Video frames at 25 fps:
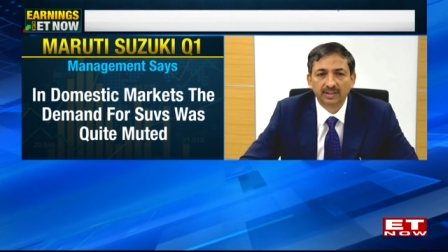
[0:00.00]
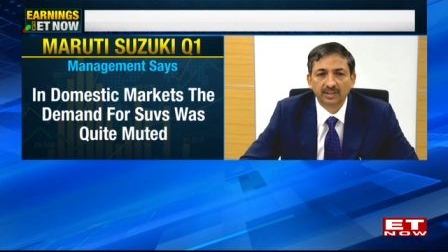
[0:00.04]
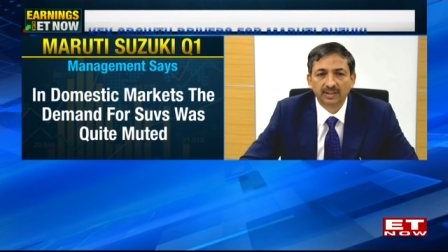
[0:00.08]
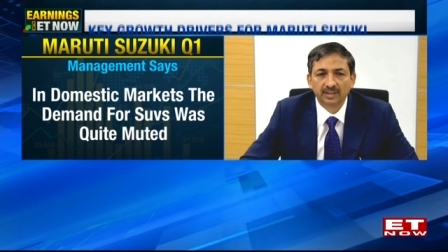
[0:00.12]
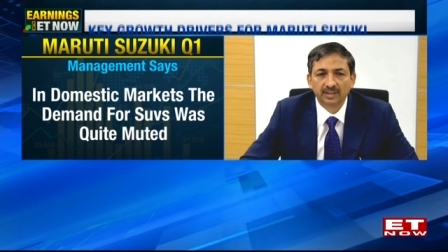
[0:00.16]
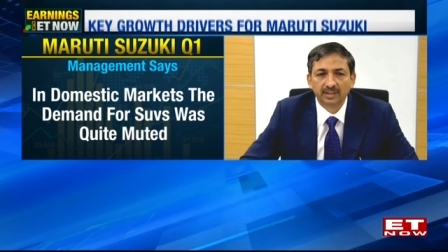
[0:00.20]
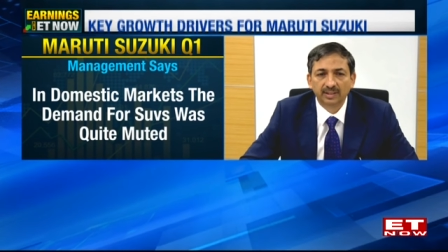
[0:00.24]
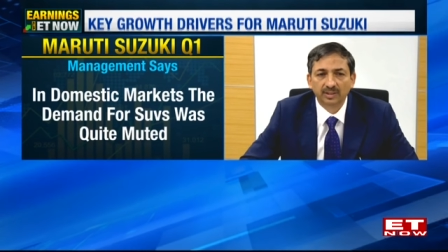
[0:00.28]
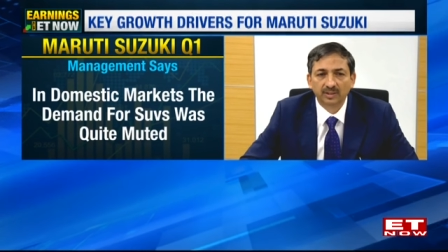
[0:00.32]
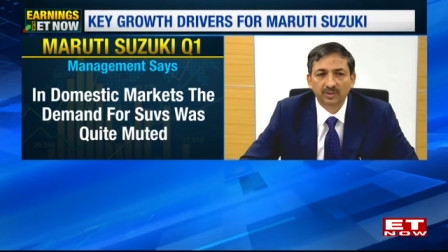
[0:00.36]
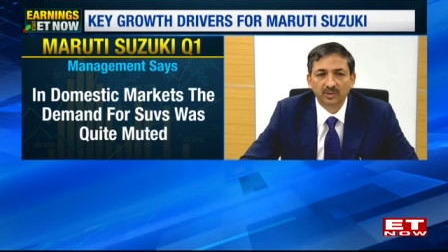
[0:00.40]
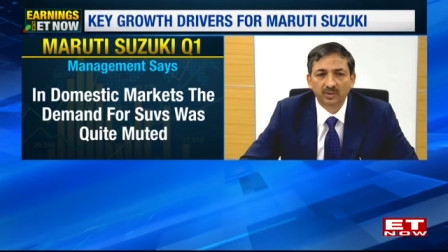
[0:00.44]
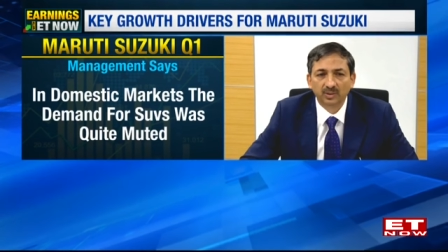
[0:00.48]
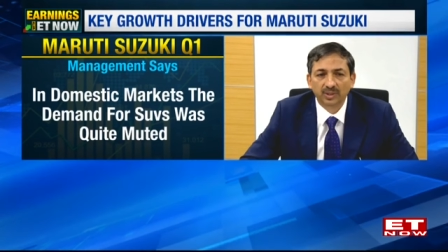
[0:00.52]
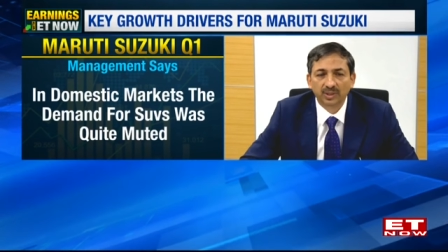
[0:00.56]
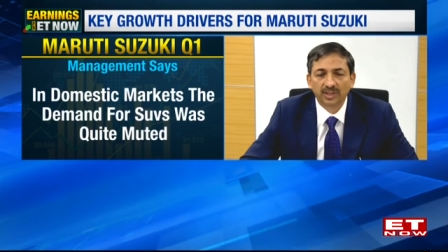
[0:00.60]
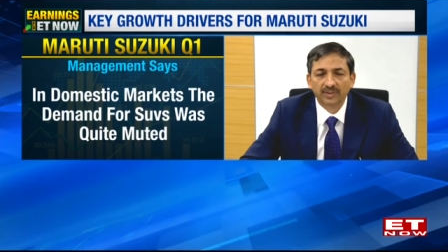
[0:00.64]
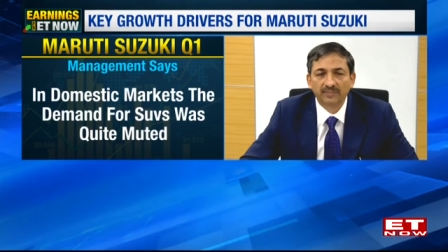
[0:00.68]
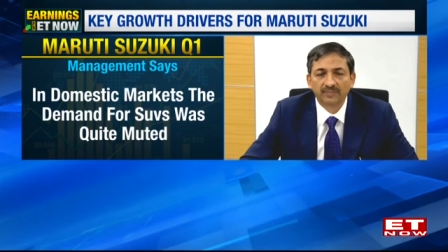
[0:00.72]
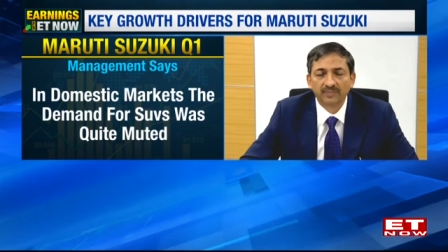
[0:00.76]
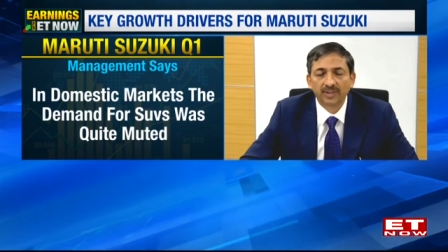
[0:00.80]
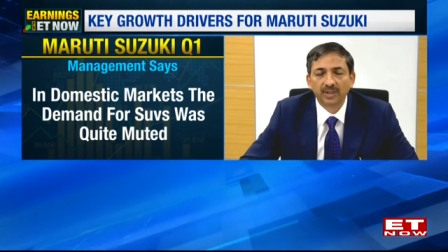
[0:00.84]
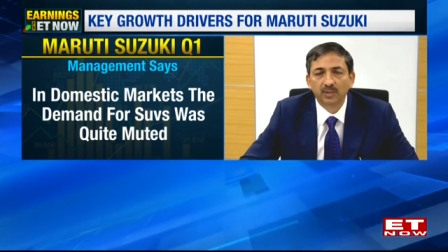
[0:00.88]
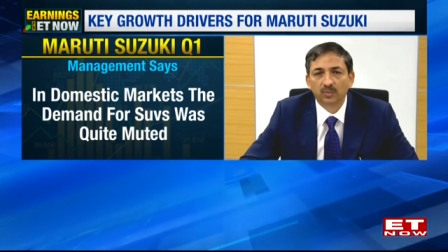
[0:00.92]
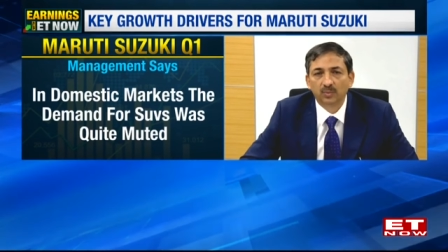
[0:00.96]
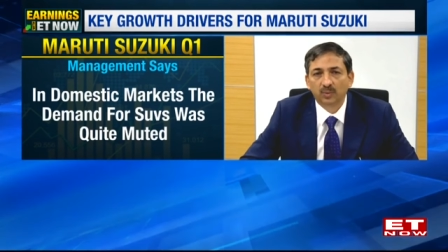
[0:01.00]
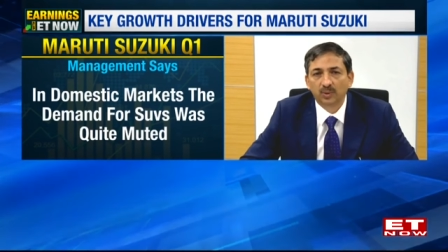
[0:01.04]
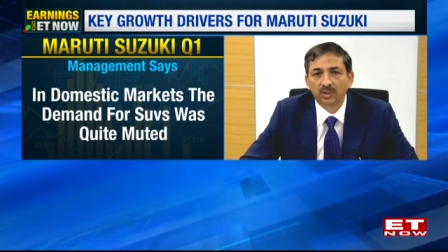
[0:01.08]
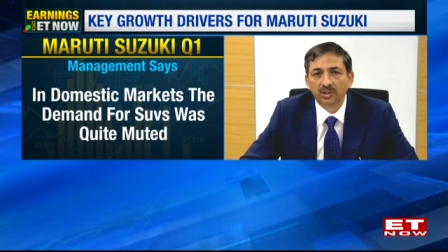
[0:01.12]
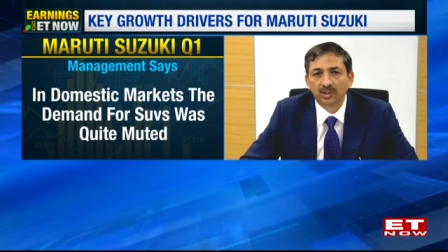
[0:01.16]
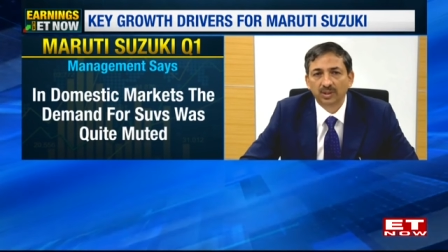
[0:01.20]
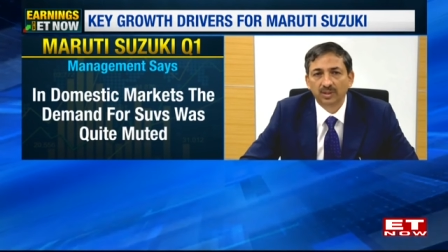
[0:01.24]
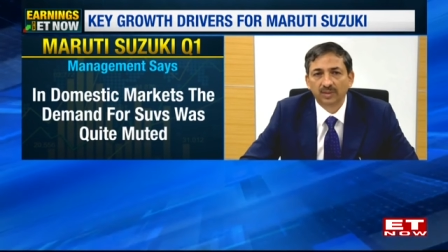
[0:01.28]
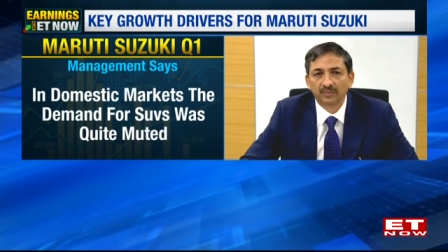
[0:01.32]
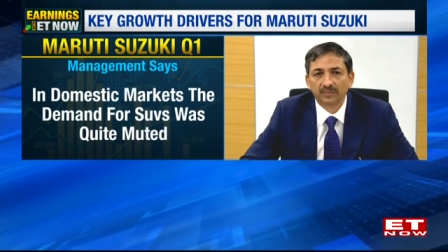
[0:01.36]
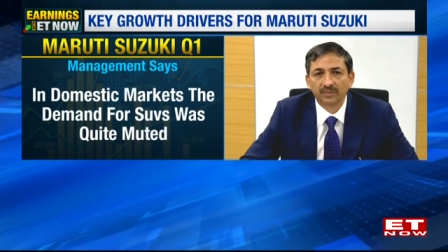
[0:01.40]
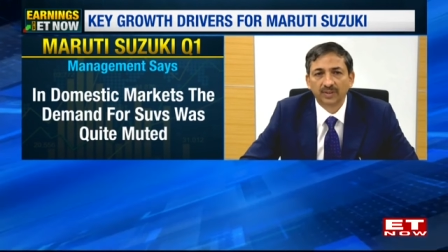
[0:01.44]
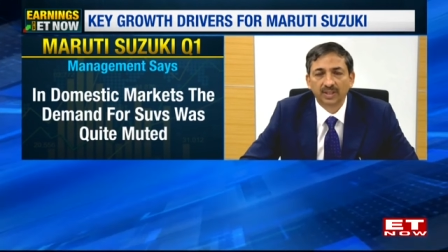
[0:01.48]
that you know every
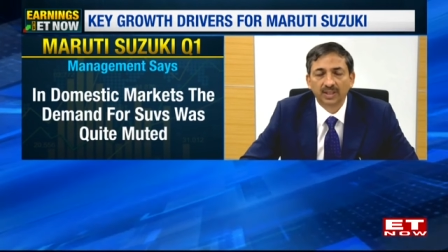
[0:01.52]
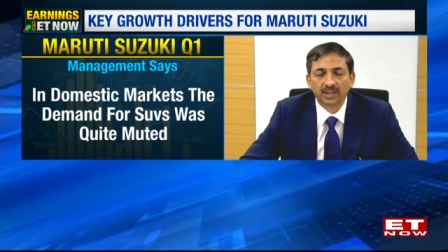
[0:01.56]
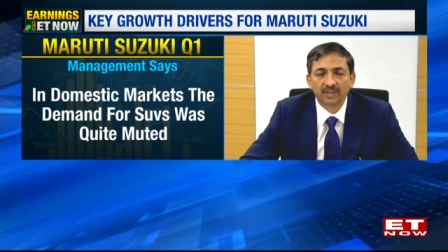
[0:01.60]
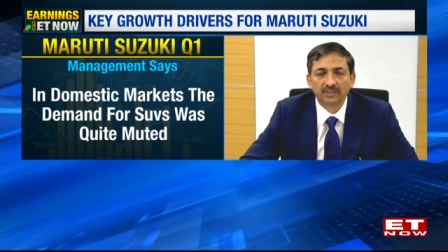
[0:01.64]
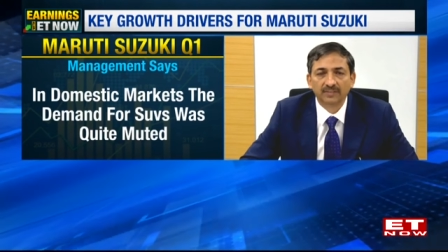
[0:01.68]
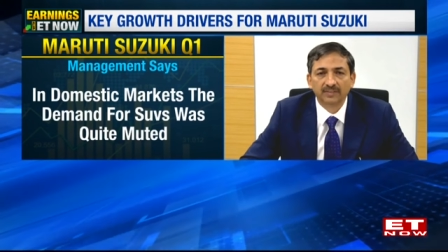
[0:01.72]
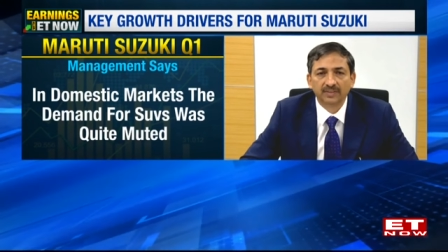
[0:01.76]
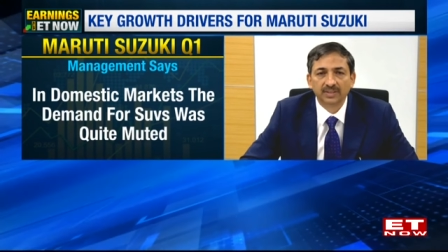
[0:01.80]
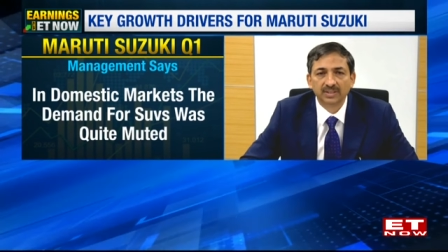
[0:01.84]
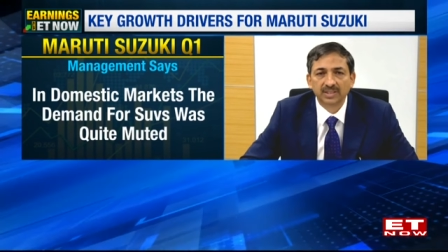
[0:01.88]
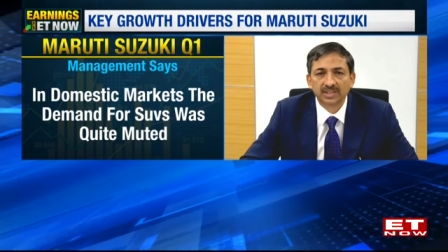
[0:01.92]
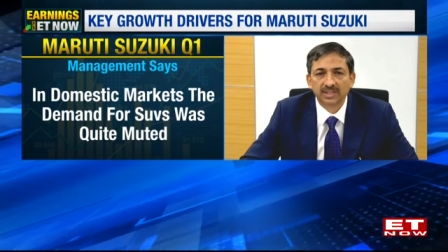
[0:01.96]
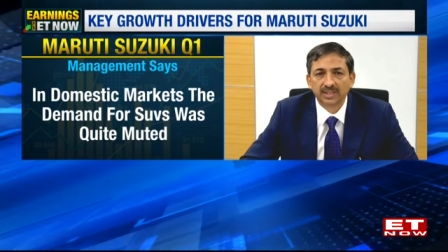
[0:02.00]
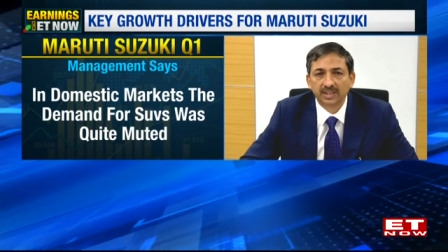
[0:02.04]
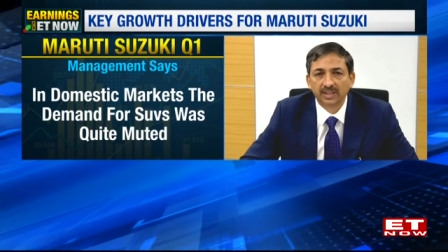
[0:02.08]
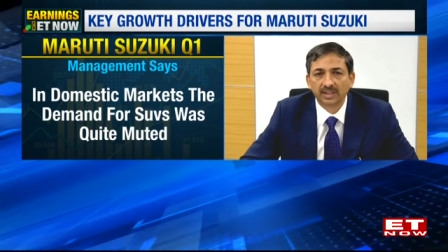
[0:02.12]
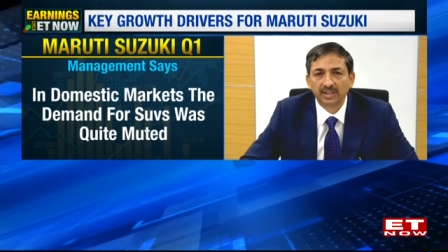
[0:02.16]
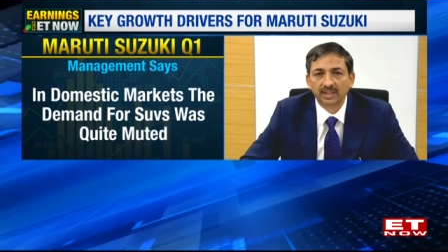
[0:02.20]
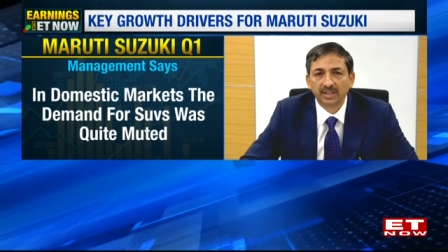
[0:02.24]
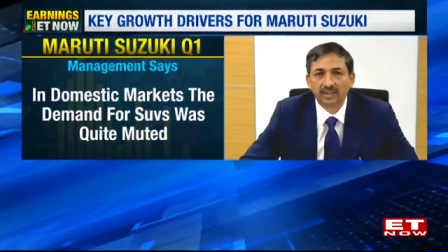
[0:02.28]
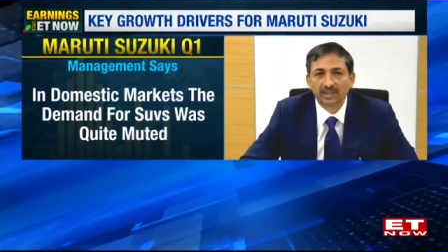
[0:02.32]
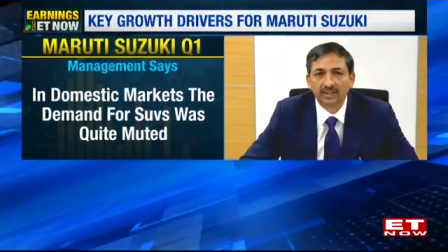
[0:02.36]
quarter we have a steady